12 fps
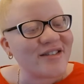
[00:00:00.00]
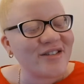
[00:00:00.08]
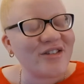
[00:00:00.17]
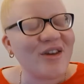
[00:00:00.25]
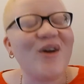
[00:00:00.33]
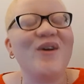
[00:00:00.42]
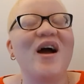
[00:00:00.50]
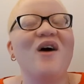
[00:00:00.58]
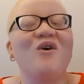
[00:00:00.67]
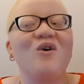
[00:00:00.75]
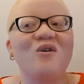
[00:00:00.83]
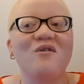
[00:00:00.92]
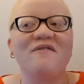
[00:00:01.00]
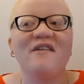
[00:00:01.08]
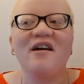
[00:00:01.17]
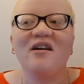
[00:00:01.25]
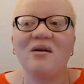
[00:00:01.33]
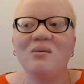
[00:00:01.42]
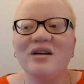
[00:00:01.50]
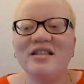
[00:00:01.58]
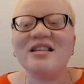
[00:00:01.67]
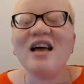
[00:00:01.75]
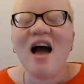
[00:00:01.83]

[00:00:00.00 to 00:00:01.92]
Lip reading: to show you how horrifying it was.